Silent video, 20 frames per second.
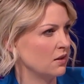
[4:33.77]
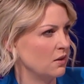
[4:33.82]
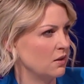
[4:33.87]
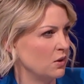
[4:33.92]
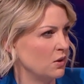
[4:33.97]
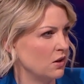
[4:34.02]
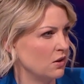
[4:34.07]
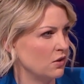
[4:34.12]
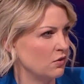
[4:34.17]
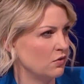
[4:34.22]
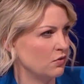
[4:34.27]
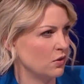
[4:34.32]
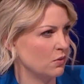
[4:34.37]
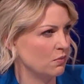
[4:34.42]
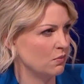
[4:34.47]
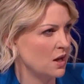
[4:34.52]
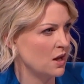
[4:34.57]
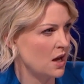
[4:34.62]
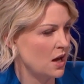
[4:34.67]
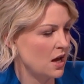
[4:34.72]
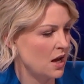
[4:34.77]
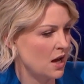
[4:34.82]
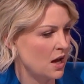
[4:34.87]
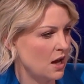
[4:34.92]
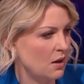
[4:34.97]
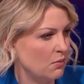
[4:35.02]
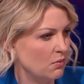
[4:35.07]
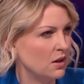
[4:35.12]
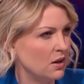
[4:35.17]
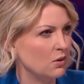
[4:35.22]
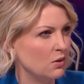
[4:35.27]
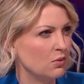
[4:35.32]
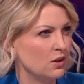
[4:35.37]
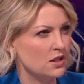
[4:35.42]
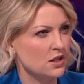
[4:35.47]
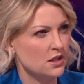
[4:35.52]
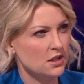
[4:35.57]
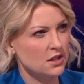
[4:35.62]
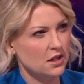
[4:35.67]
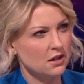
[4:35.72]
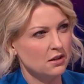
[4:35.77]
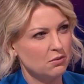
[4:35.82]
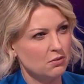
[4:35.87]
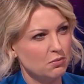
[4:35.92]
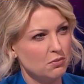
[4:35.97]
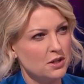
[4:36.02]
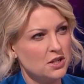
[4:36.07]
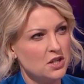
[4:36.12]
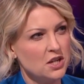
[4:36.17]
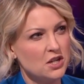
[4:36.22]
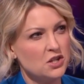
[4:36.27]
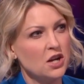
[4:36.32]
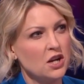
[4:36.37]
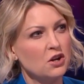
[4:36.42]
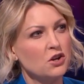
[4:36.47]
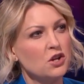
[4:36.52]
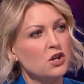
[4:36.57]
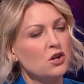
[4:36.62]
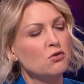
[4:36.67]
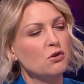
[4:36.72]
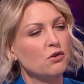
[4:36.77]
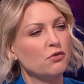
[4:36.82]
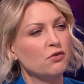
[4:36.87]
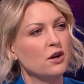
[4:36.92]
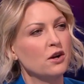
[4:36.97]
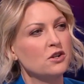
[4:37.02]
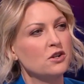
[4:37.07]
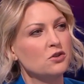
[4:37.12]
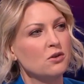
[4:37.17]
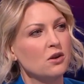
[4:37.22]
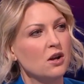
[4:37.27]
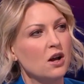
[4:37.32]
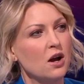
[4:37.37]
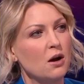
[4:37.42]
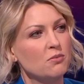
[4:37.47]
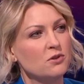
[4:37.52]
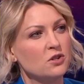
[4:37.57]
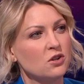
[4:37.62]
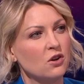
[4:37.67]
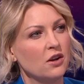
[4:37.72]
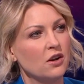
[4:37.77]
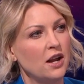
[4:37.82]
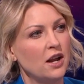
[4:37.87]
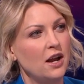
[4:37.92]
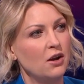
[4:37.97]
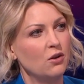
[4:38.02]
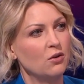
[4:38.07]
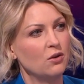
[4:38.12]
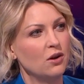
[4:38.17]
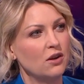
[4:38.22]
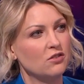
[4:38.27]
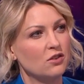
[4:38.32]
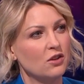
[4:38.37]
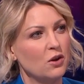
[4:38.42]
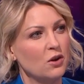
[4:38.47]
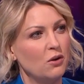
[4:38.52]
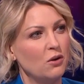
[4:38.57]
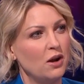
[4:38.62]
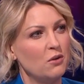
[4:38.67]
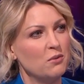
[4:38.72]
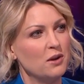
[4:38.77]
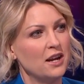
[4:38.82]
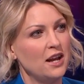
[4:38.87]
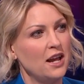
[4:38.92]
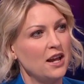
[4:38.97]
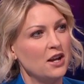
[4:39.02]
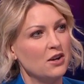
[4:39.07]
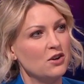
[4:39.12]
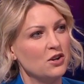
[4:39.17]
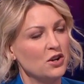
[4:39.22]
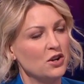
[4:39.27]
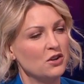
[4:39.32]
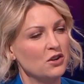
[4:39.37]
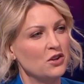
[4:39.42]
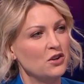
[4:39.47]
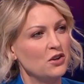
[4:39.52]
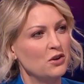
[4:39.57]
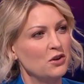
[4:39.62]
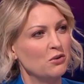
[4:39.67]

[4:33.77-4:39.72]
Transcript: Then we heard from we did hear you referring to a gobdaw now. So I mean, Aon, you're